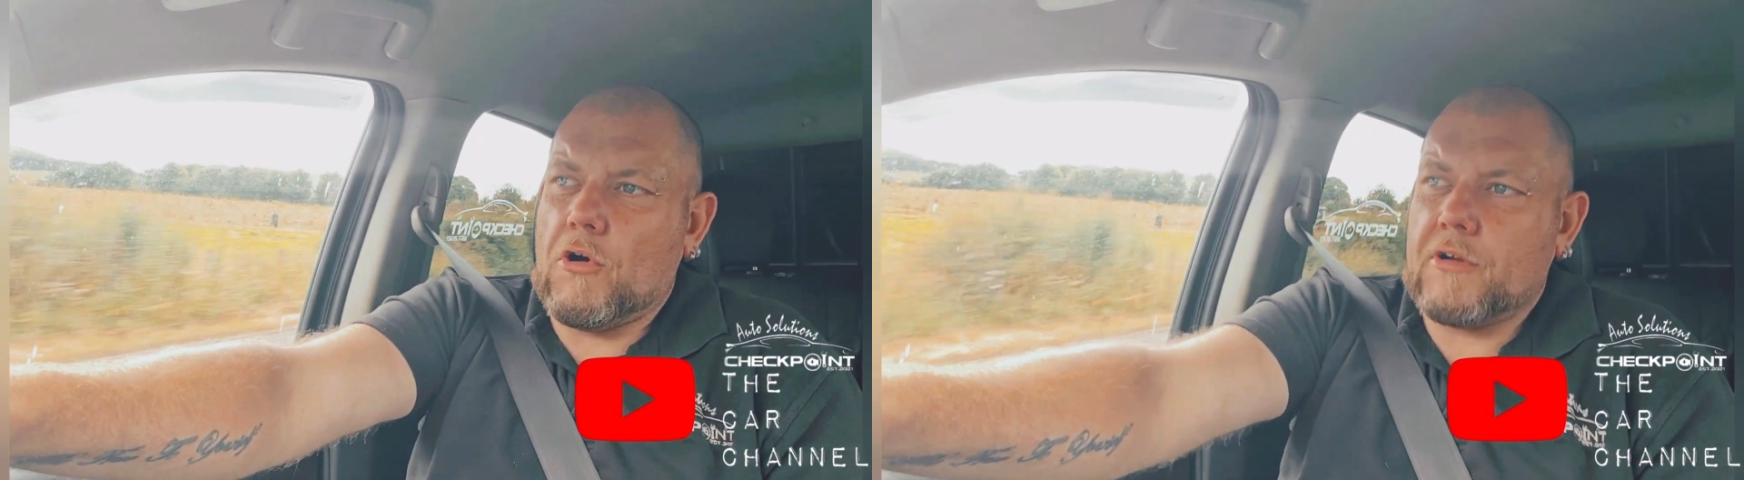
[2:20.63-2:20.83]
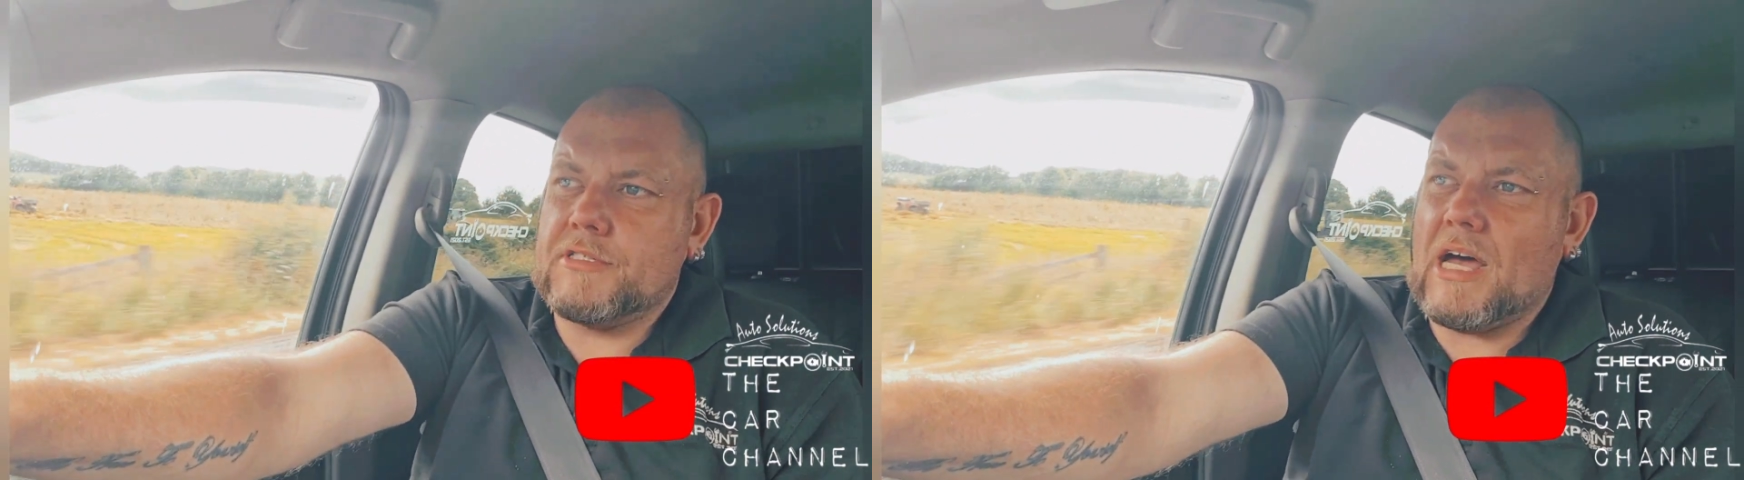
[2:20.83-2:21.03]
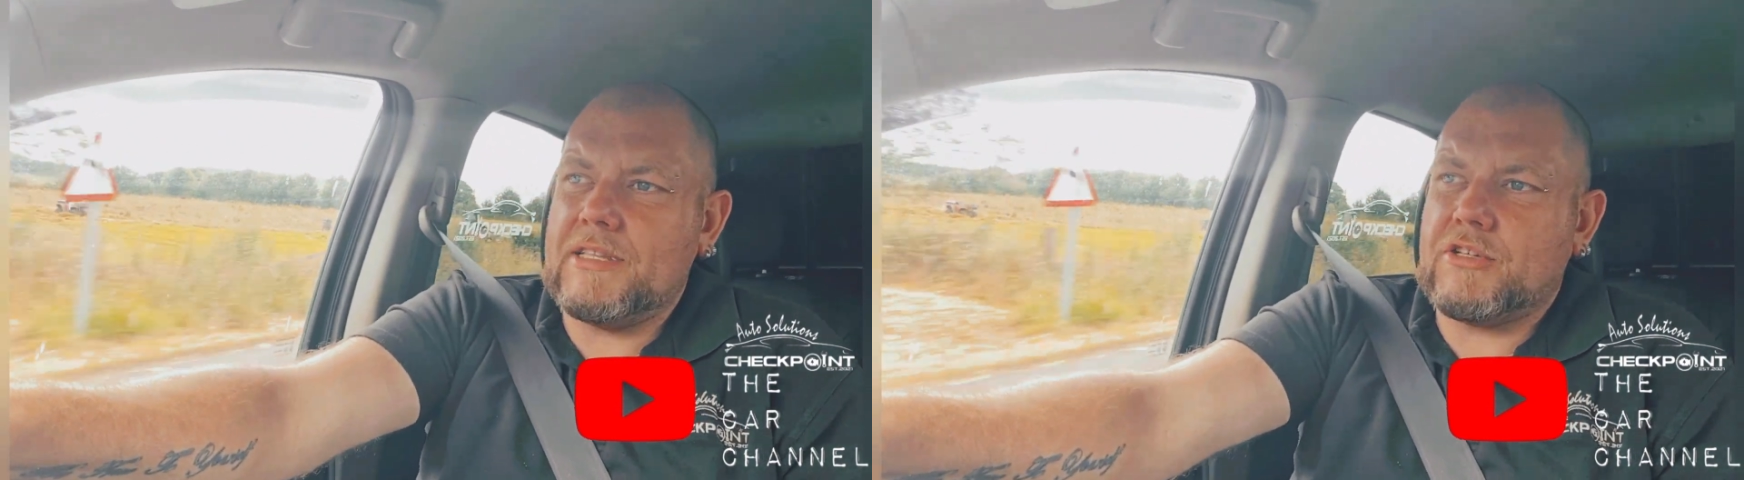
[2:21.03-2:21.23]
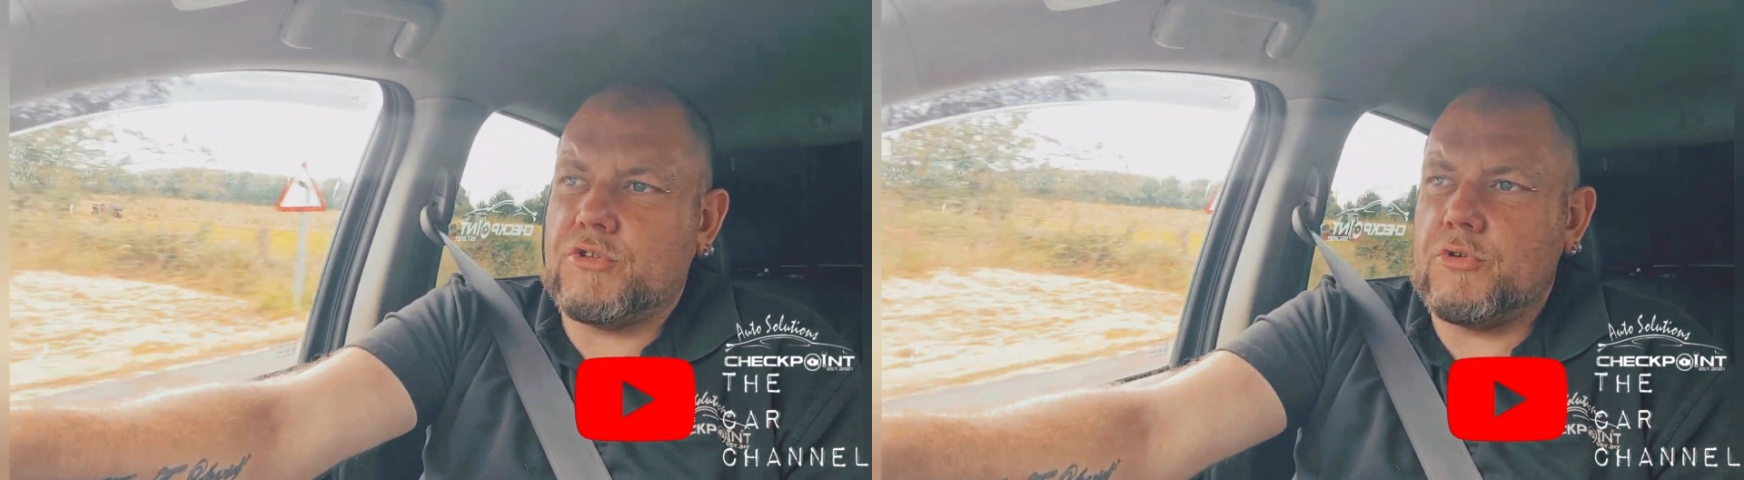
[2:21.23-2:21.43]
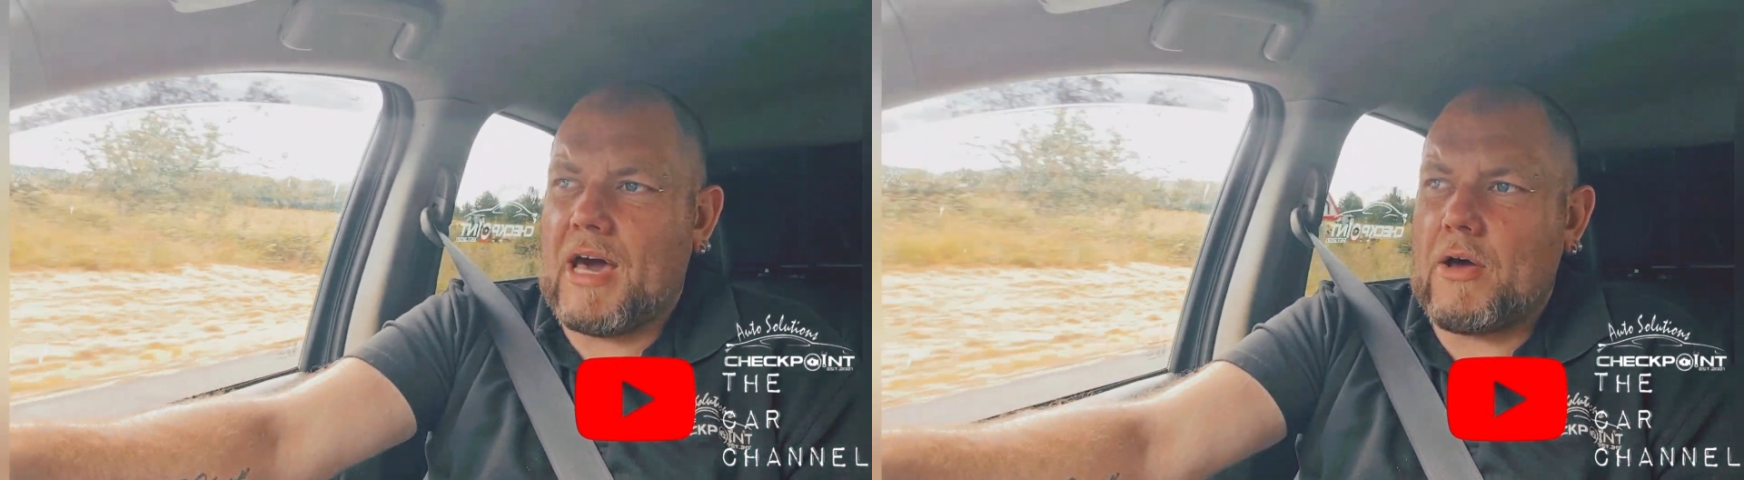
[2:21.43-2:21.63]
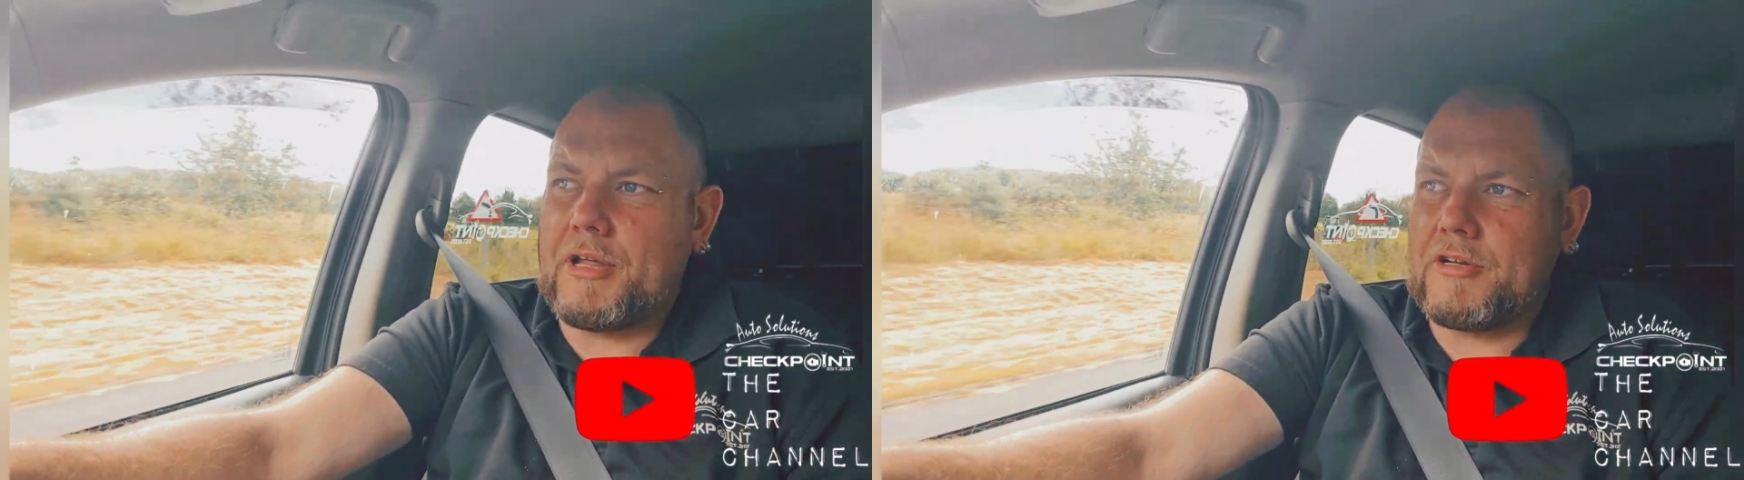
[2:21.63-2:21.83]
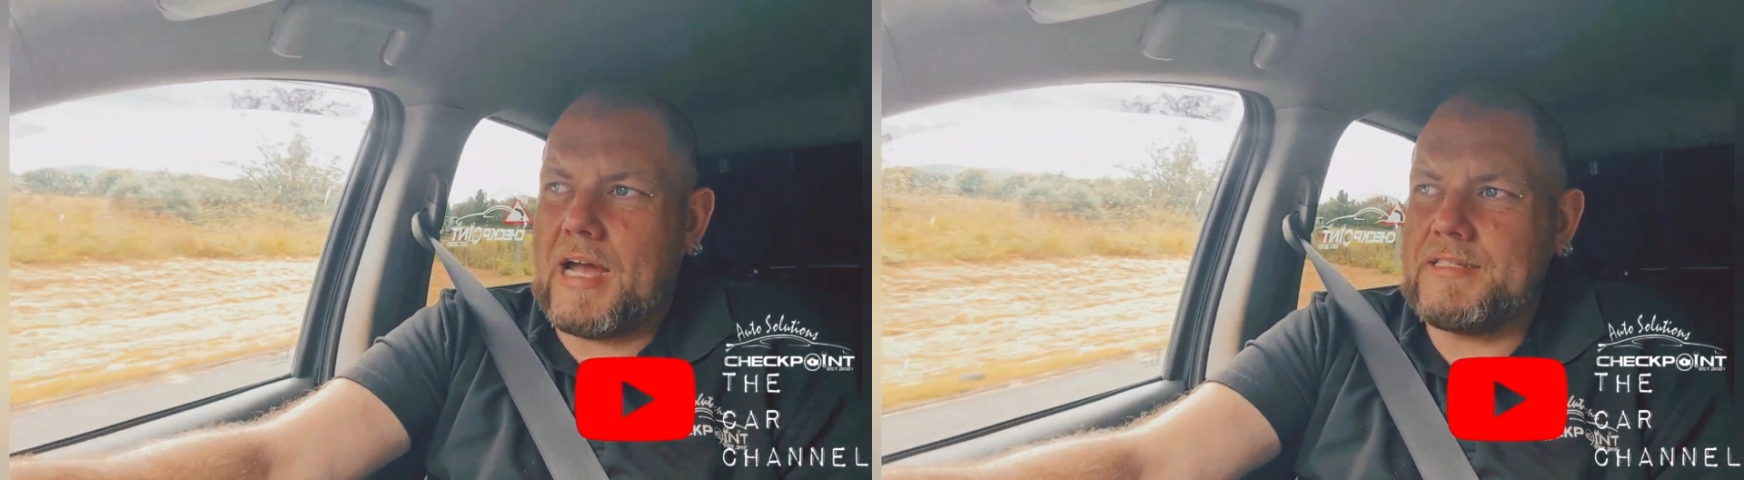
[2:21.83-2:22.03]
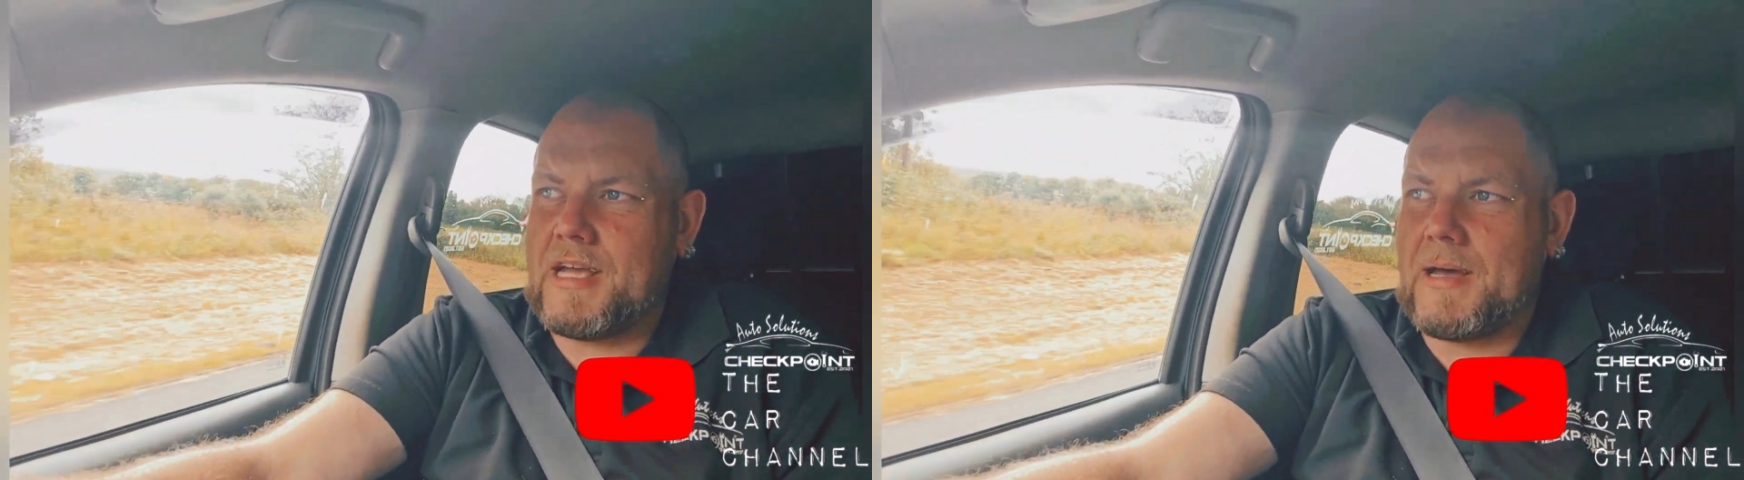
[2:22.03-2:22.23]
for because I had to do that on a
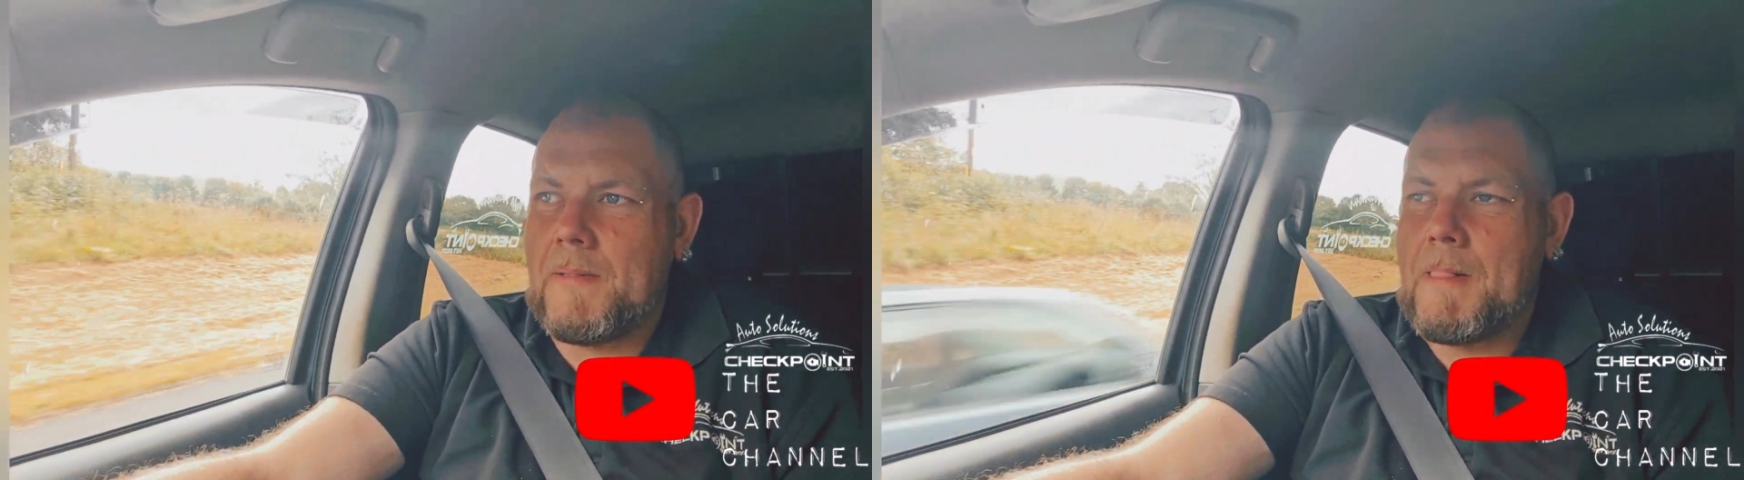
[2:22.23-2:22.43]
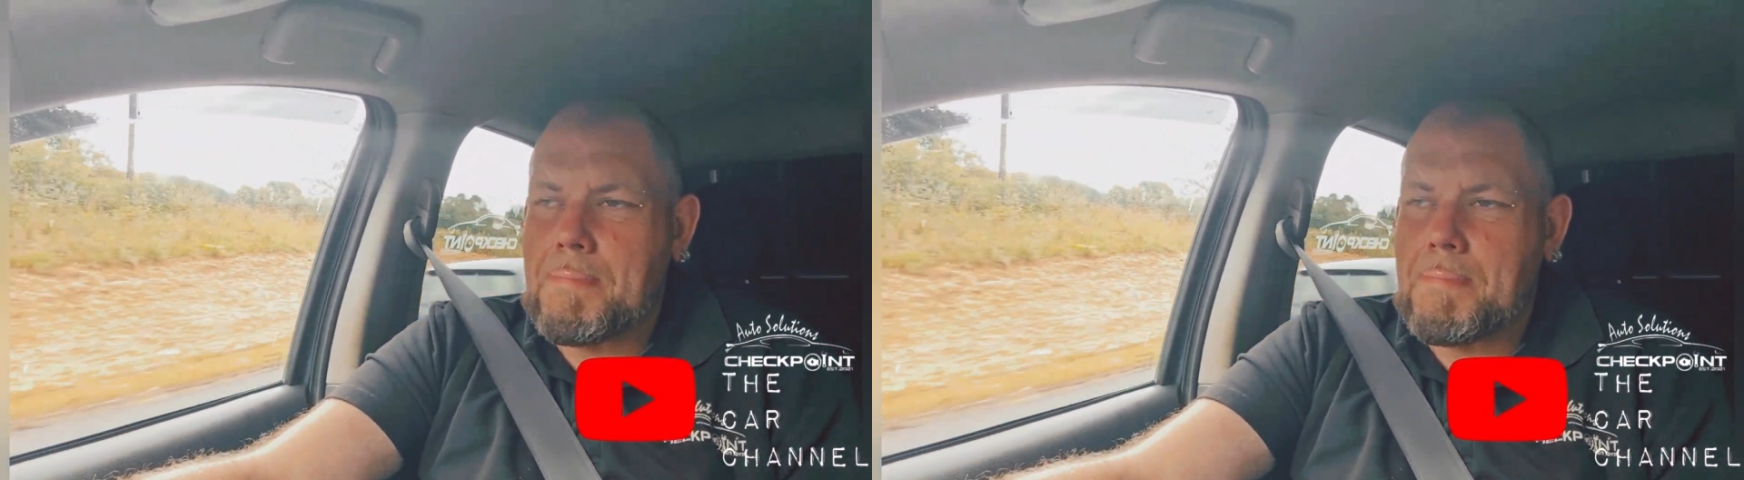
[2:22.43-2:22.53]
Transit.